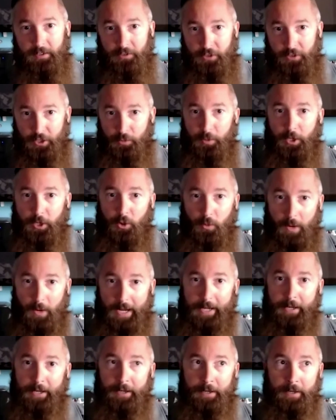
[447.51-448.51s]
going to
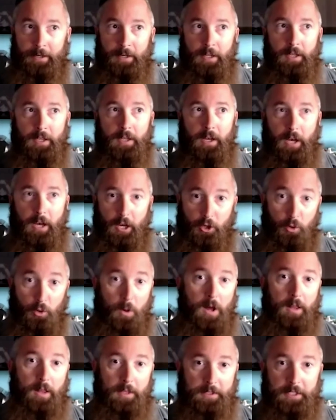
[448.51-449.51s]
require a
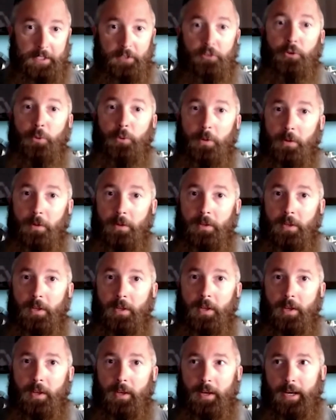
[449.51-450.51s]
quality tool.
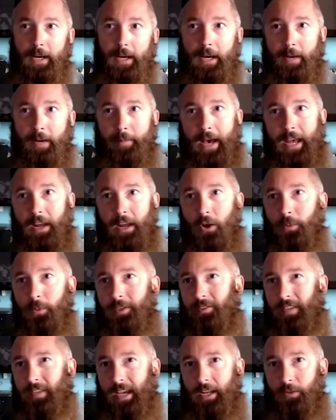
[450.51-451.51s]
I
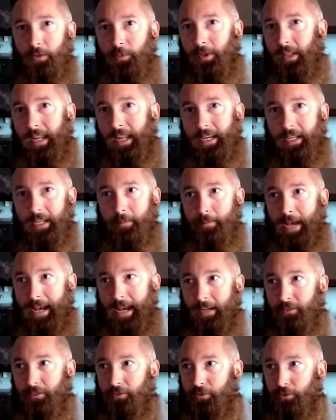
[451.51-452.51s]
always kind of relate it
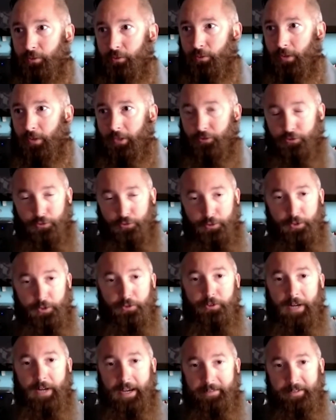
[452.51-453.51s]
back to a
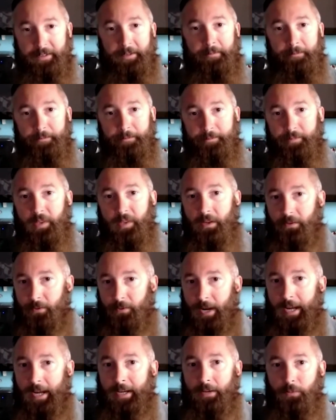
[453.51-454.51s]
screwdriver,
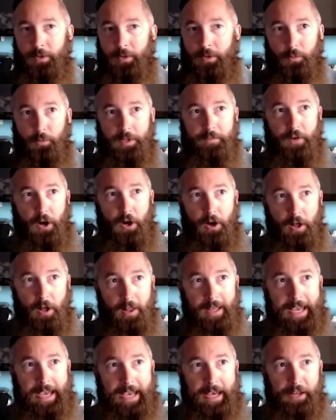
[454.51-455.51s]
right? We've
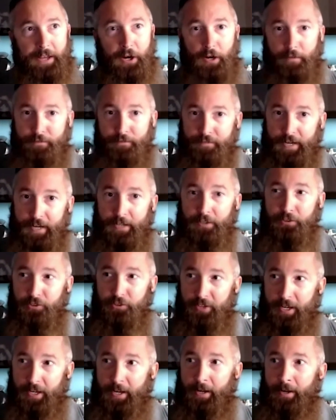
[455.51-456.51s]
all had our fair
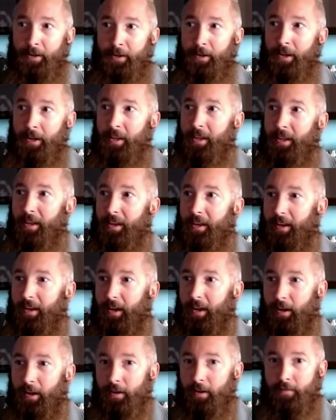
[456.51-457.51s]
share
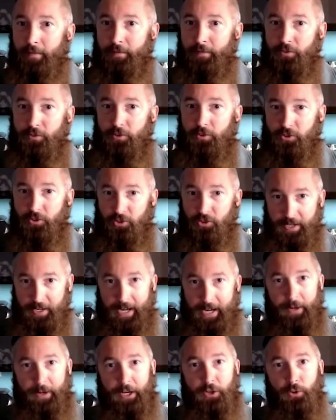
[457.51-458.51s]
of
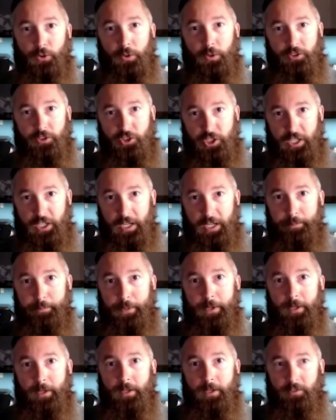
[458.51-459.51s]
generic or cheap
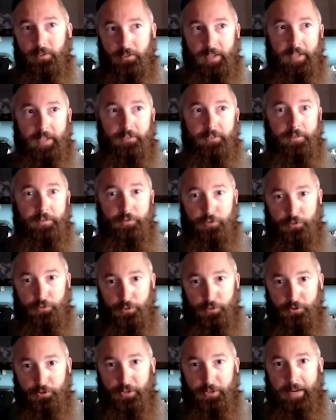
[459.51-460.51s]
sets of
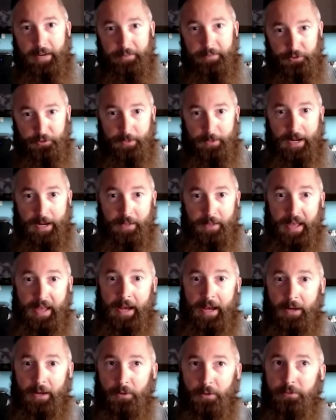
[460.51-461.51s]
screwdrivers around the
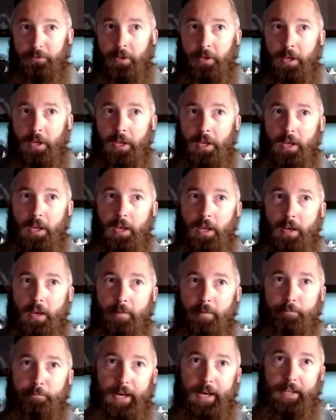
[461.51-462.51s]
house.
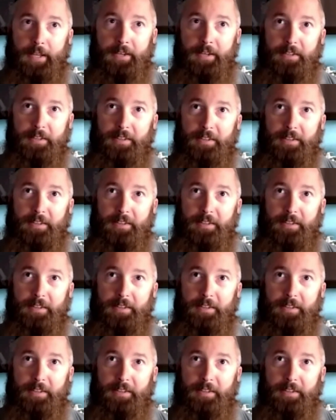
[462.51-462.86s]
But